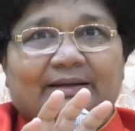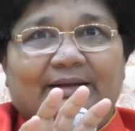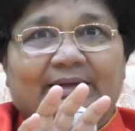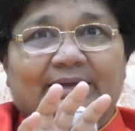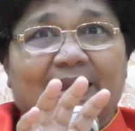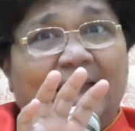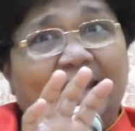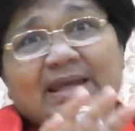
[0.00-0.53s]

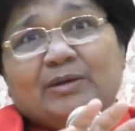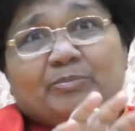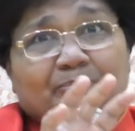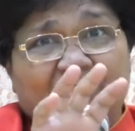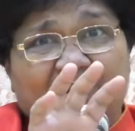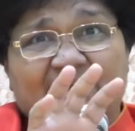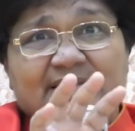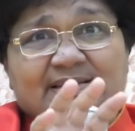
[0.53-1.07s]
like
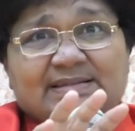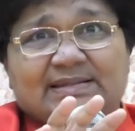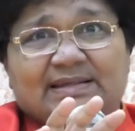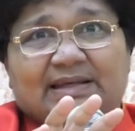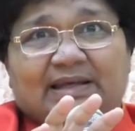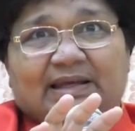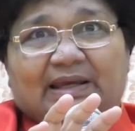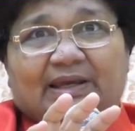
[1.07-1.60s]
peace,
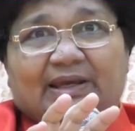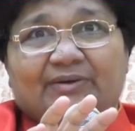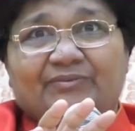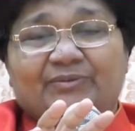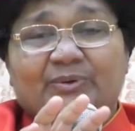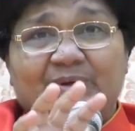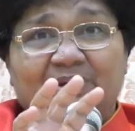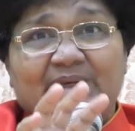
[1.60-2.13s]

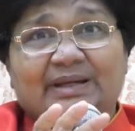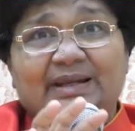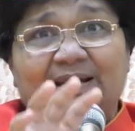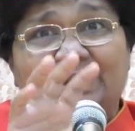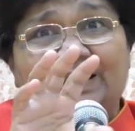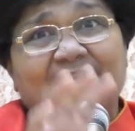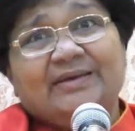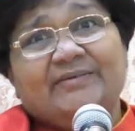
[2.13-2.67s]
if you really
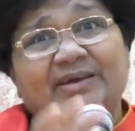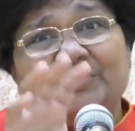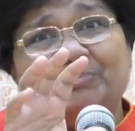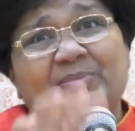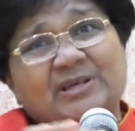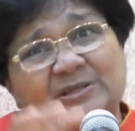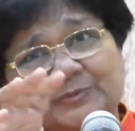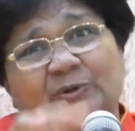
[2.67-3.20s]
live in
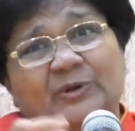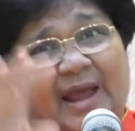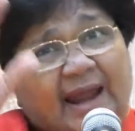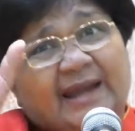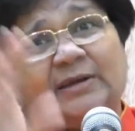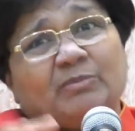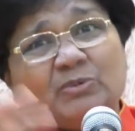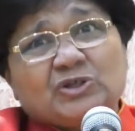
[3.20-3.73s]
peaceful
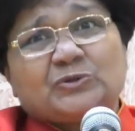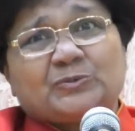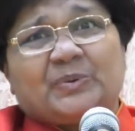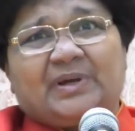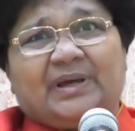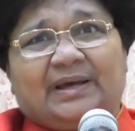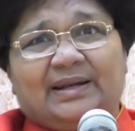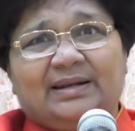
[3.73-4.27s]

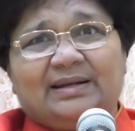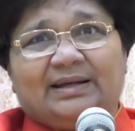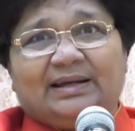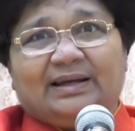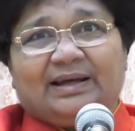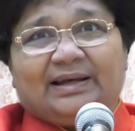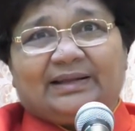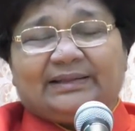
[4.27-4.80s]
atmosphere,
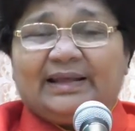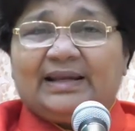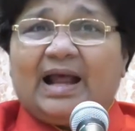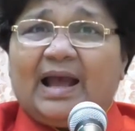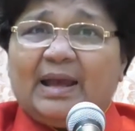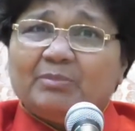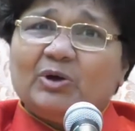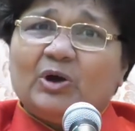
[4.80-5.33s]
then
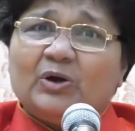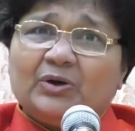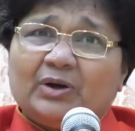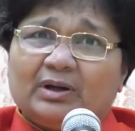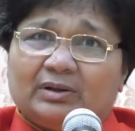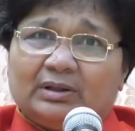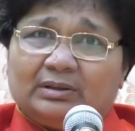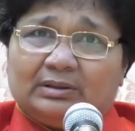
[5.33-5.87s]
I am go
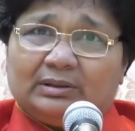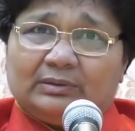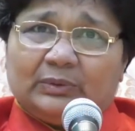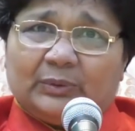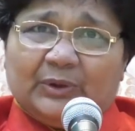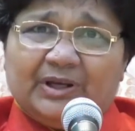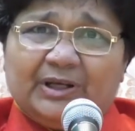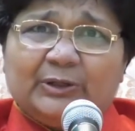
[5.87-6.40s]
um,
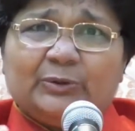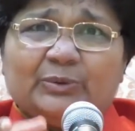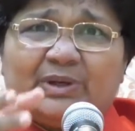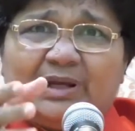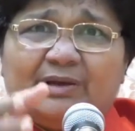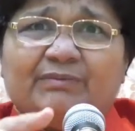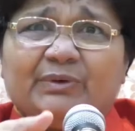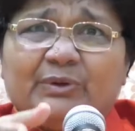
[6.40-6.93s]
going to
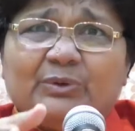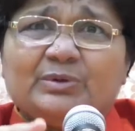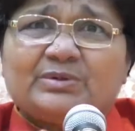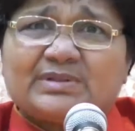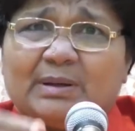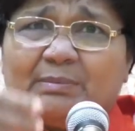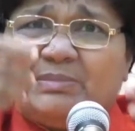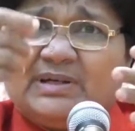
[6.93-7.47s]
give you
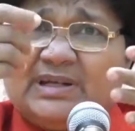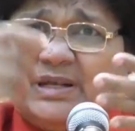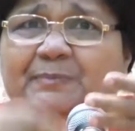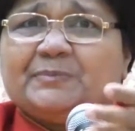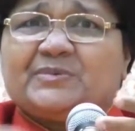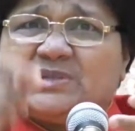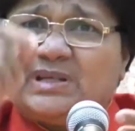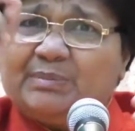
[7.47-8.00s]
some
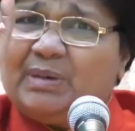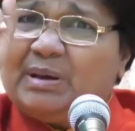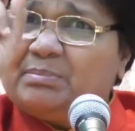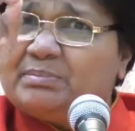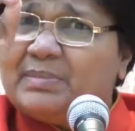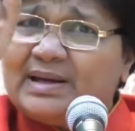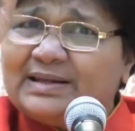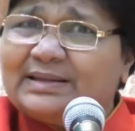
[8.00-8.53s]
tips.
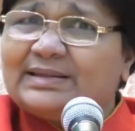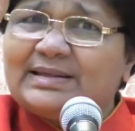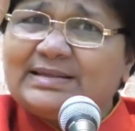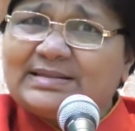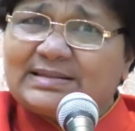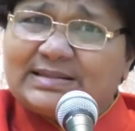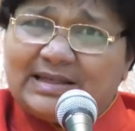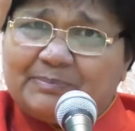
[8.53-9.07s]
Remember
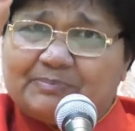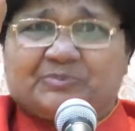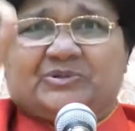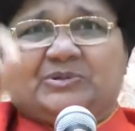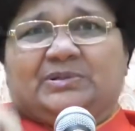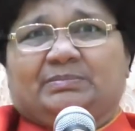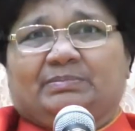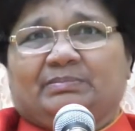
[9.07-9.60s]
these
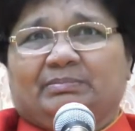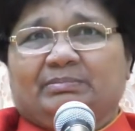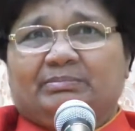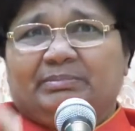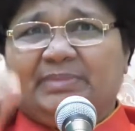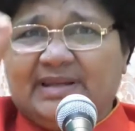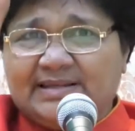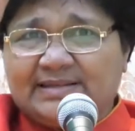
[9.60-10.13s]
tips,
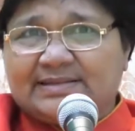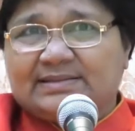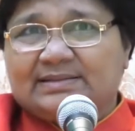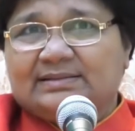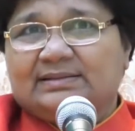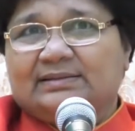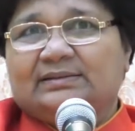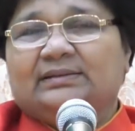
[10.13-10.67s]

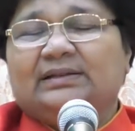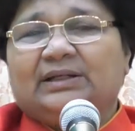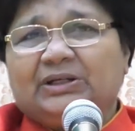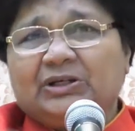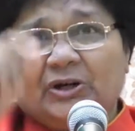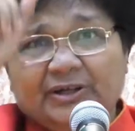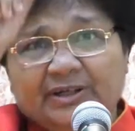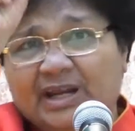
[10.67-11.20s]
please.
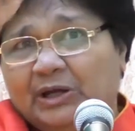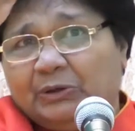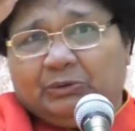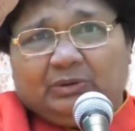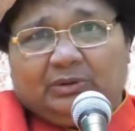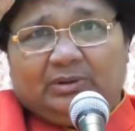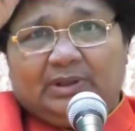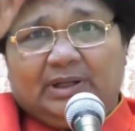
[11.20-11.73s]
Not
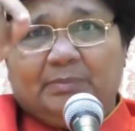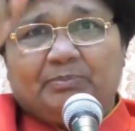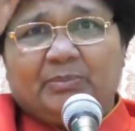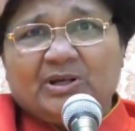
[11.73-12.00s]
down, if